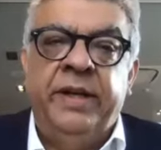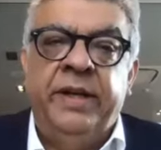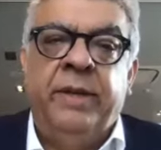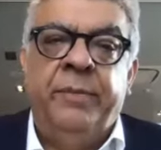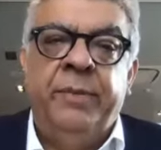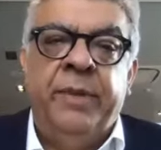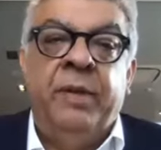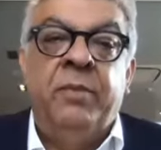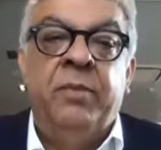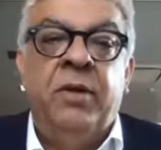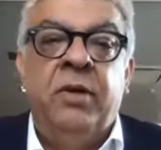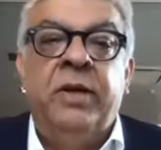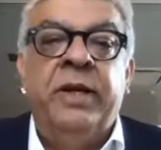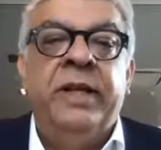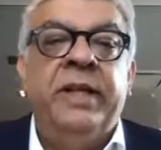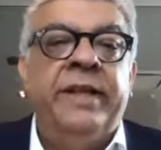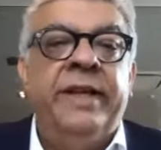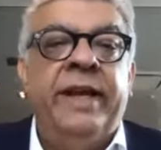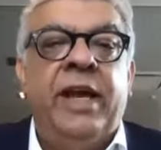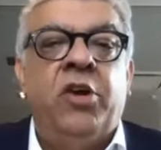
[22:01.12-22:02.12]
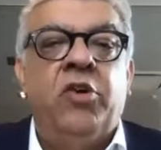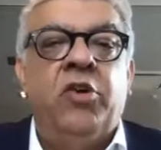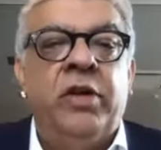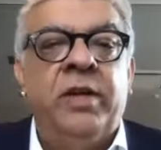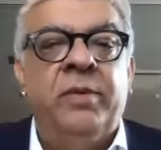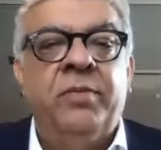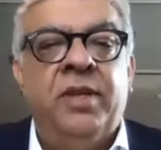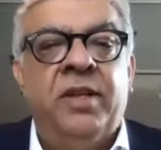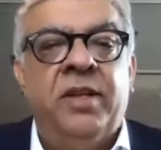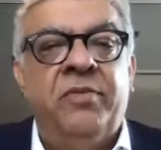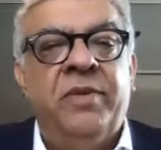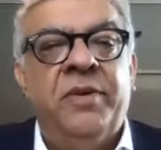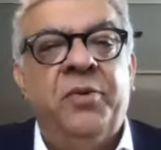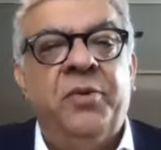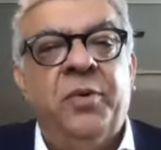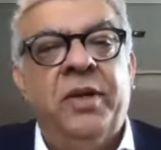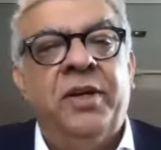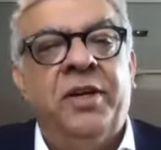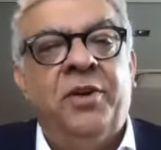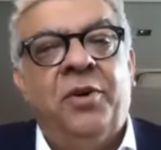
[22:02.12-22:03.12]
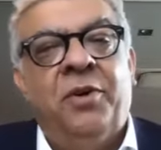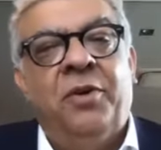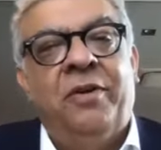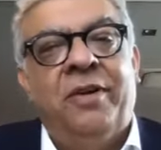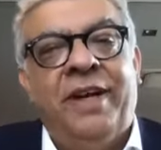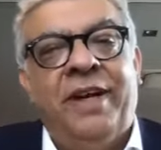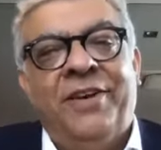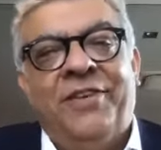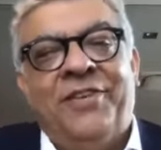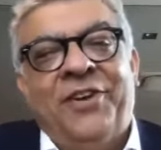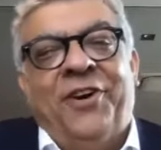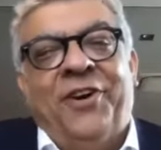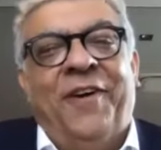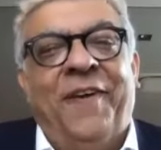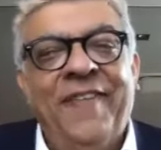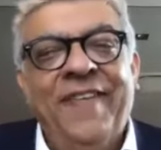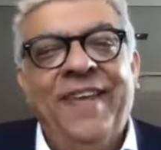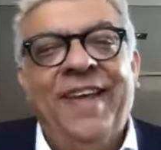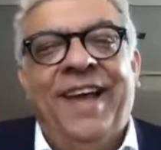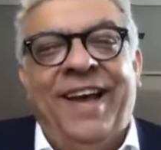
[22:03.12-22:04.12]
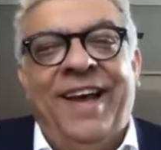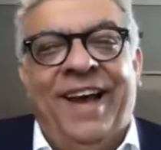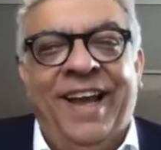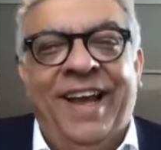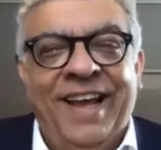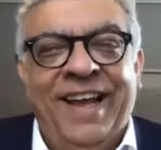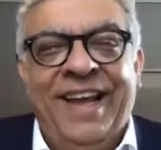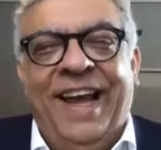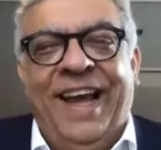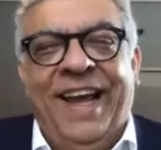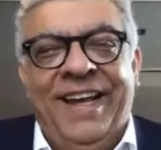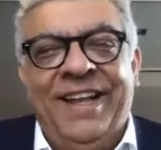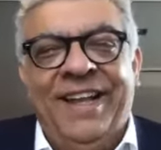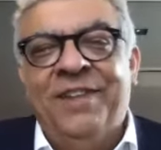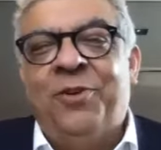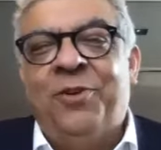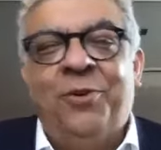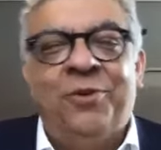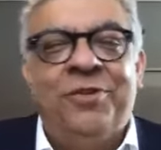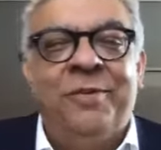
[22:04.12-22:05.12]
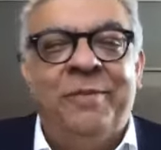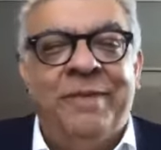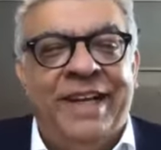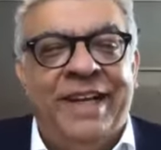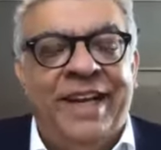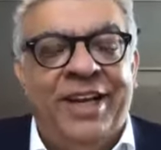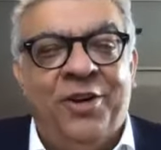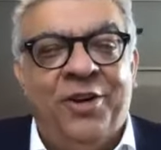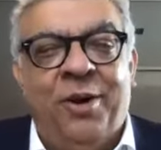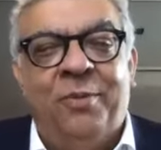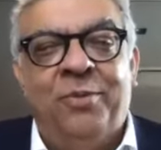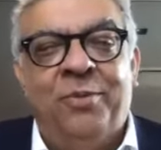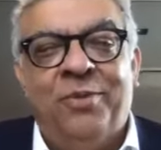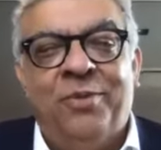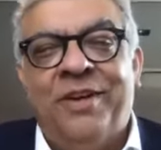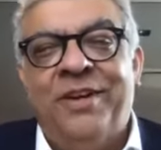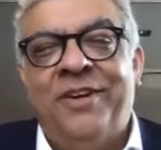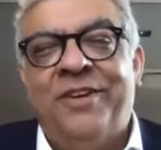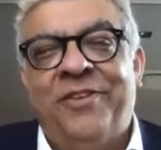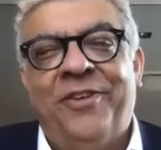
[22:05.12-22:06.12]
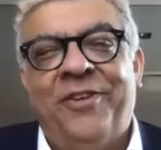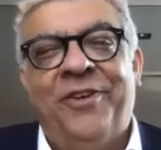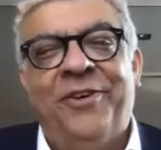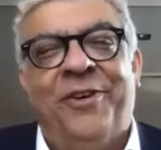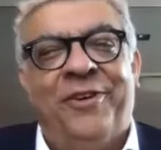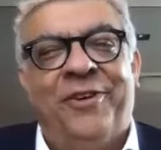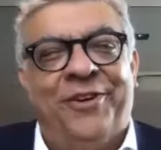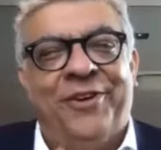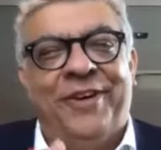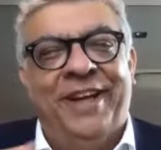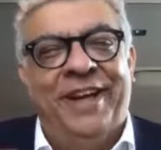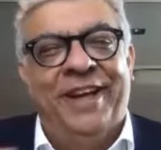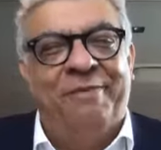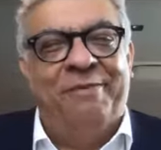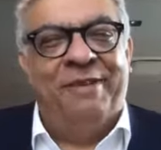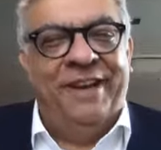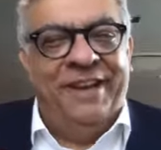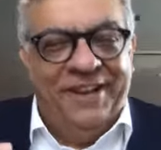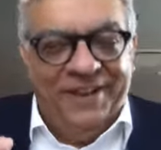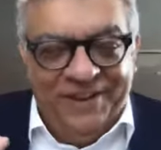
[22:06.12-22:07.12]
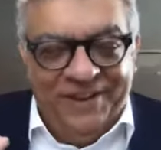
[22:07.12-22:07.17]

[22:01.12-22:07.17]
I mean, I'm learning the acronyms as we're going along, right? So I can throw some telecoms ones to you today, but